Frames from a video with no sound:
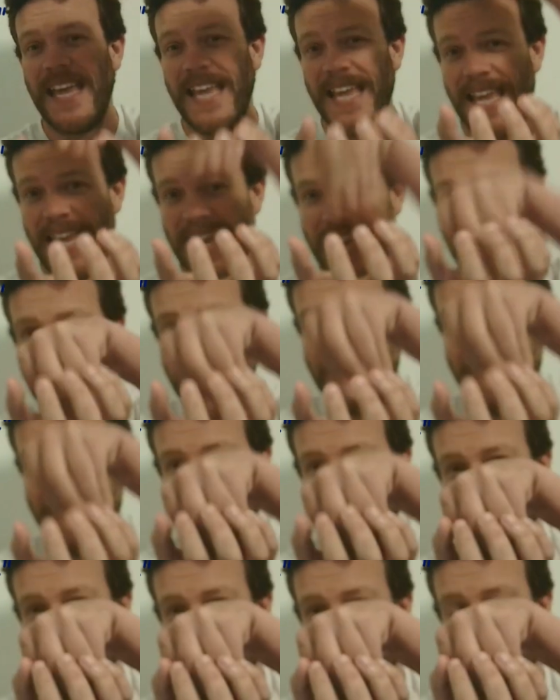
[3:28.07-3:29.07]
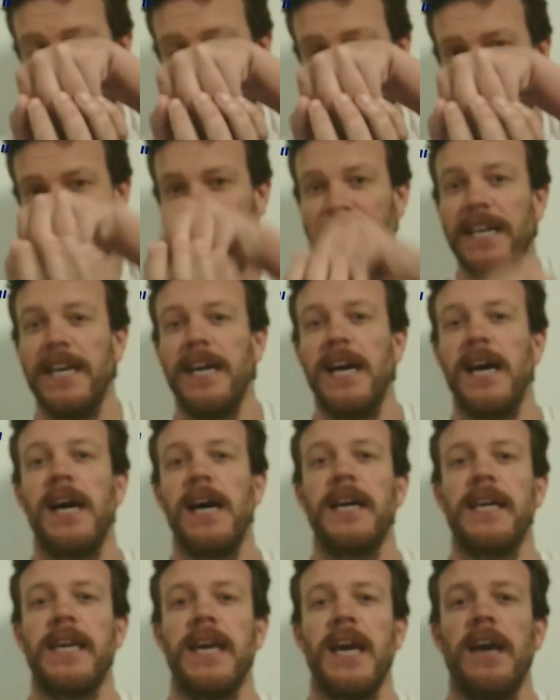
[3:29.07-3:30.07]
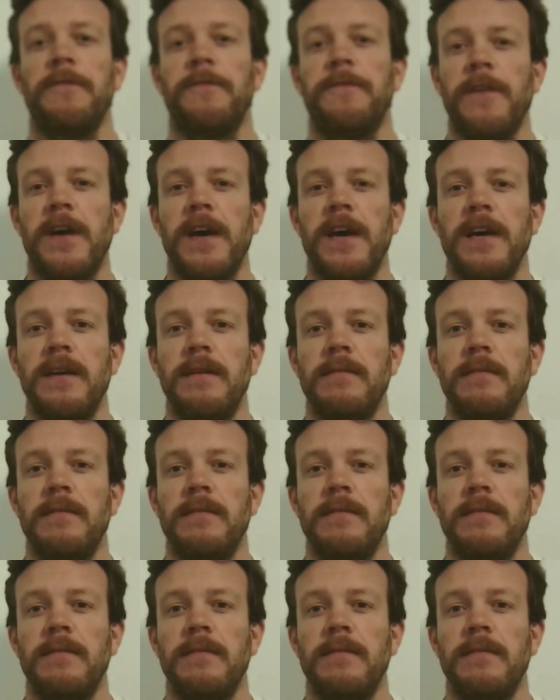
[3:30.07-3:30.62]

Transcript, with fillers: in a cafe.